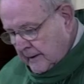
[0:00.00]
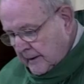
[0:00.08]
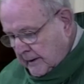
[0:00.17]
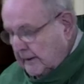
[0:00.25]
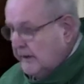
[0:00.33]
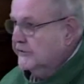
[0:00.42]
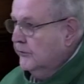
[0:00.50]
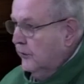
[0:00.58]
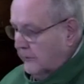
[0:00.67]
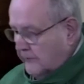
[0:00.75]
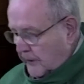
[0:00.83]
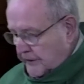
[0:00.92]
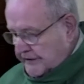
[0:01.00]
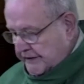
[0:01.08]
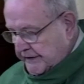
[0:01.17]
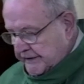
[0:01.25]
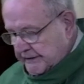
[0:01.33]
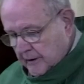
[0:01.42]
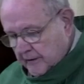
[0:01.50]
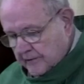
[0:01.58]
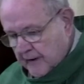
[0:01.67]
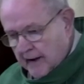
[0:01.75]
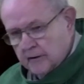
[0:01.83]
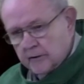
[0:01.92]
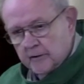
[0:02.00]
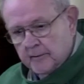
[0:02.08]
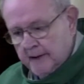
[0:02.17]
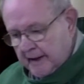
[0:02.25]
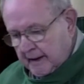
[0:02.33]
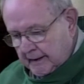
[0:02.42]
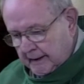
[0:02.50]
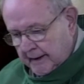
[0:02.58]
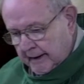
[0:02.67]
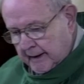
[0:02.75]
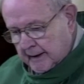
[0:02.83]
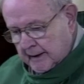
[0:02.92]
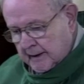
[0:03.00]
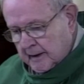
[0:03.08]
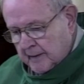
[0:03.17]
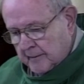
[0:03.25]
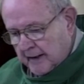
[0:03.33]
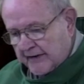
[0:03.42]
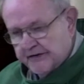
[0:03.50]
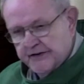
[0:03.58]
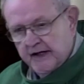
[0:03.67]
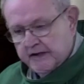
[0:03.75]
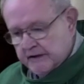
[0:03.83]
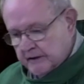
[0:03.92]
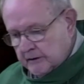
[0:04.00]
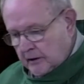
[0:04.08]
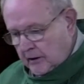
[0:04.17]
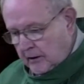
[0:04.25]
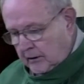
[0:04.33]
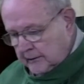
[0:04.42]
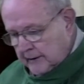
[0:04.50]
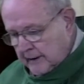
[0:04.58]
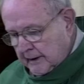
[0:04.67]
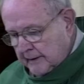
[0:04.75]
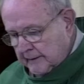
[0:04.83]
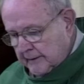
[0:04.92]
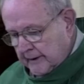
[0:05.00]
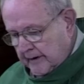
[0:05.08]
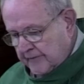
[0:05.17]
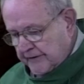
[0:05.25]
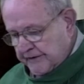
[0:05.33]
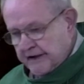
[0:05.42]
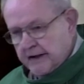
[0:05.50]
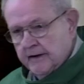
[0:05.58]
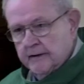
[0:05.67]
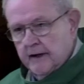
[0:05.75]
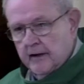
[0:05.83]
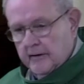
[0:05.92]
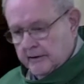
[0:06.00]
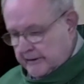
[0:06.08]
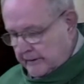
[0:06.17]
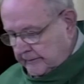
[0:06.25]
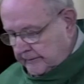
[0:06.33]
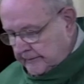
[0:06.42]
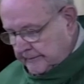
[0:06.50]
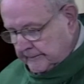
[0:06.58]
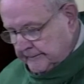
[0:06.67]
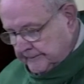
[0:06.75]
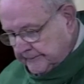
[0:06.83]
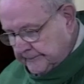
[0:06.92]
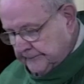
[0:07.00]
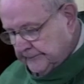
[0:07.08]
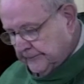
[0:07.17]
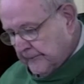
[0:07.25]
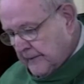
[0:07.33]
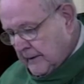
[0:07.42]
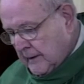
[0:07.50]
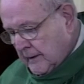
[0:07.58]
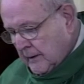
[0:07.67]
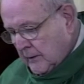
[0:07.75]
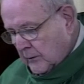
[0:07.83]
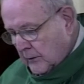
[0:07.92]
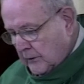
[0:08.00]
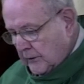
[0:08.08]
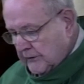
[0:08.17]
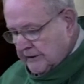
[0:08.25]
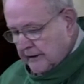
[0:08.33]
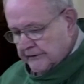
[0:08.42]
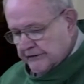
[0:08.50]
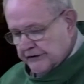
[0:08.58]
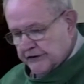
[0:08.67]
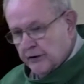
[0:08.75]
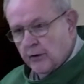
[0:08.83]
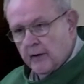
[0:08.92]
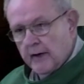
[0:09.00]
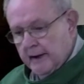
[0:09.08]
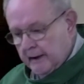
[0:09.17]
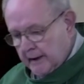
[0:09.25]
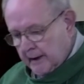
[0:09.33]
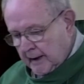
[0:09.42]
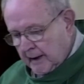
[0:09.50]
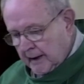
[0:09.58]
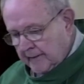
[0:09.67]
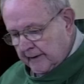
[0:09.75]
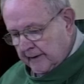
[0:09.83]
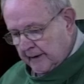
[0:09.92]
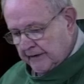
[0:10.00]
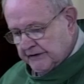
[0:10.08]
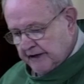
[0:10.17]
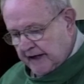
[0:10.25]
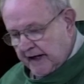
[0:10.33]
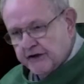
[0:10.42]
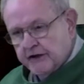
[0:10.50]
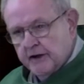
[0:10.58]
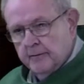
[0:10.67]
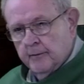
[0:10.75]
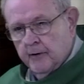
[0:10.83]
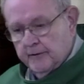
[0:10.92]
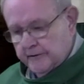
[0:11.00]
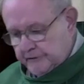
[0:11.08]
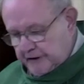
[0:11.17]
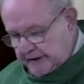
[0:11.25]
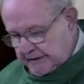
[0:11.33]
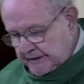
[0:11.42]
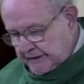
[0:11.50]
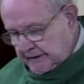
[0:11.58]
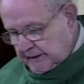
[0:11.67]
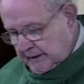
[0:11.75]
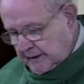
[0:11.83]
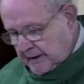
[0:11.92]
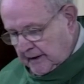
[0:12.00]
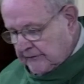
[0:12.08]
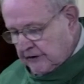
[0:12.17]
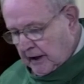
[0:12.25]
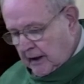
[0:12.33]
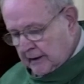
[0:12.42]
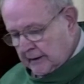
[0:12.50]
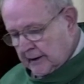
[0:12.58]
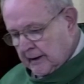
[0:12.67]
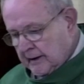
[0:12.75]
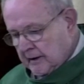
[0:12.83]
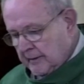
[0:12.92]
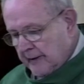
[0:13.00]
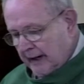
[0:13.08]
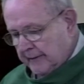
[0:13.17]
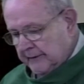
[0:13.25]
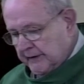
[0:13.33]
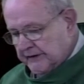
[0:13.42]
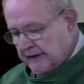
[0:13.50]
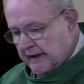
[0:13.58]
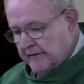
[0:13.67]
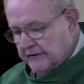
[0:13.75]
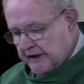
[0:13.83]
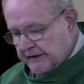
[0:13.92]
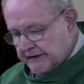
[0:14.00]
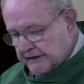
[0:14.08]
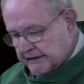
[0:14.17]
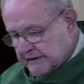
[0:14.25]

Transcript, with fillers: These four verses are followed immediately by a section called the Infancy Narrative, where Luke tells the story of the Annunciation and birth of Jesus, of John the Baptist and of Jesus.